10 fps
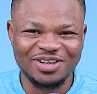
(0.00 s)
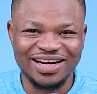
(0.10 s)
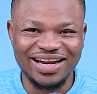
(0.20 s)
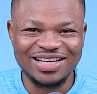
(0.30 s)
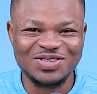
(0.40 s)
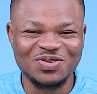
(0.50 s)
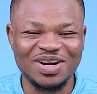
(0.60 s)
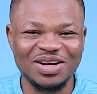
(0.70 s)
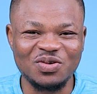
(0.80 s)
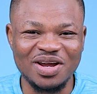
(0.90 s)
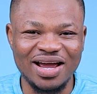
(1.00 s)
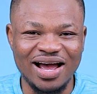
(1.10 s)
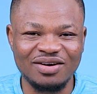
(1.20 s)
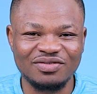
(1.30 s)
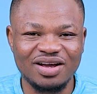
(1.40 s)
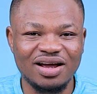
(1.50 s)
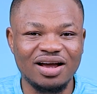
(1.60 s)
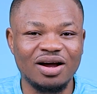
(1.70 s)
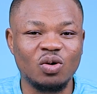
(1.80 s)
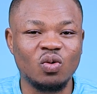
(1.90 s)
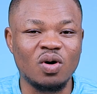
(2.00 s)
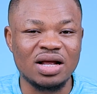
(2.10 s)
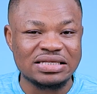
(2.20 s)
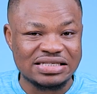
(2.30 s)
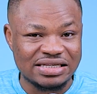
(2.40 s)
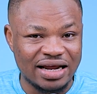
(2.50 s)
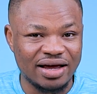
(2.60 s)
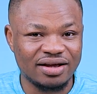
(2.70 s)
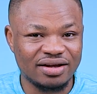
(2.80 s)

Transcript: For the next word, we have nwansna.